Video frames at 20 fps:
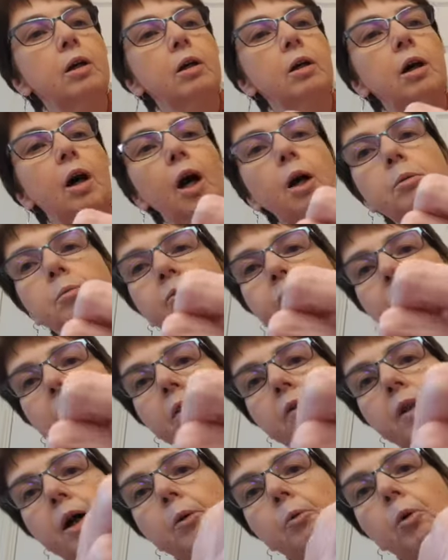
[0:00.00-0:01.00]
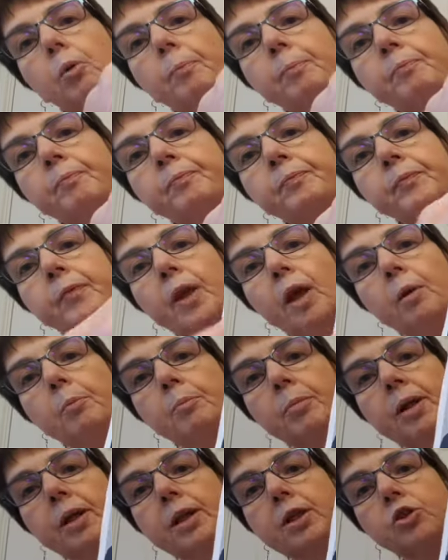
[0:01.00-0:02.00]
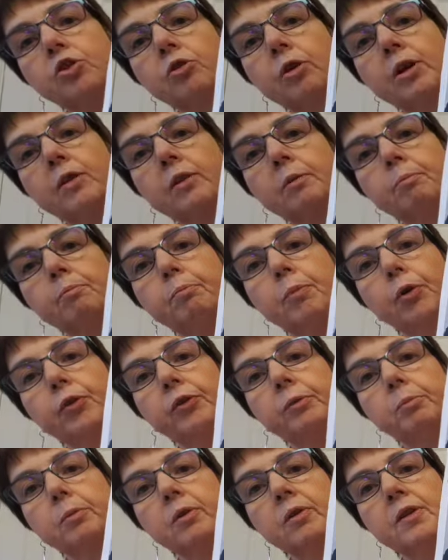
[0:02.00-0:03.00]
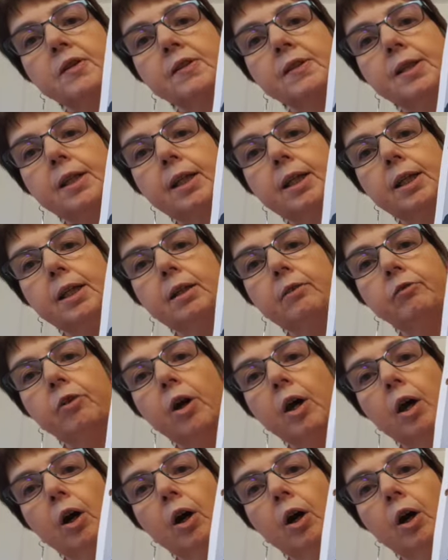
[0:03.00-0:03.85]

hopefully on that one, and pleats around the bottom of the sleeve.